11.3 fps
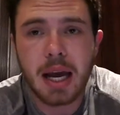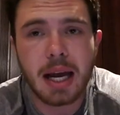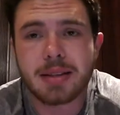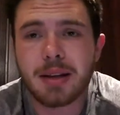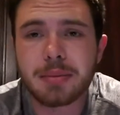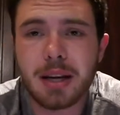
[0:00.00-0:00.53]

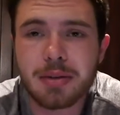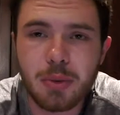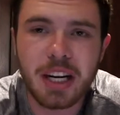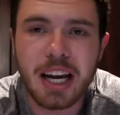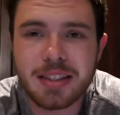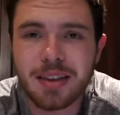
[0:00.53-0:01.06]
And sometimes
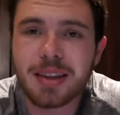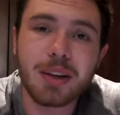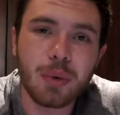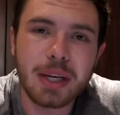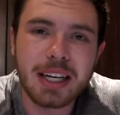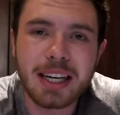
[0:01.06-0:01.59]
we like to
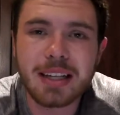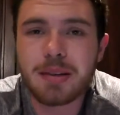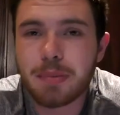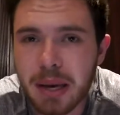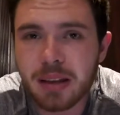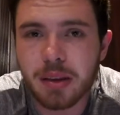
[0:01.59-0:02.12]
think we can
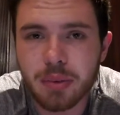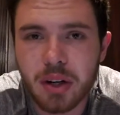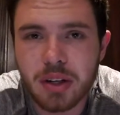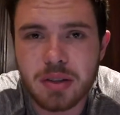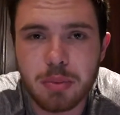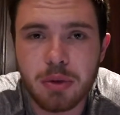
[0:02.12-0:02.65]
expect the
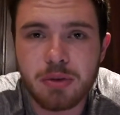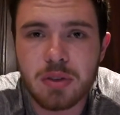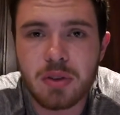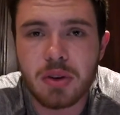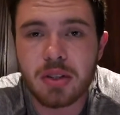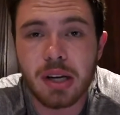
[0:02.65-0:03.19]
market to move in
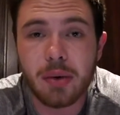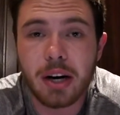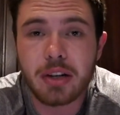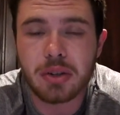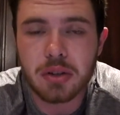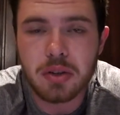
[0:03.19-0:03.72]
certain
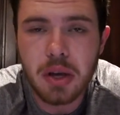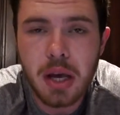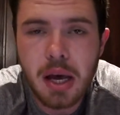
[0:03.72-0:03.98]
directions.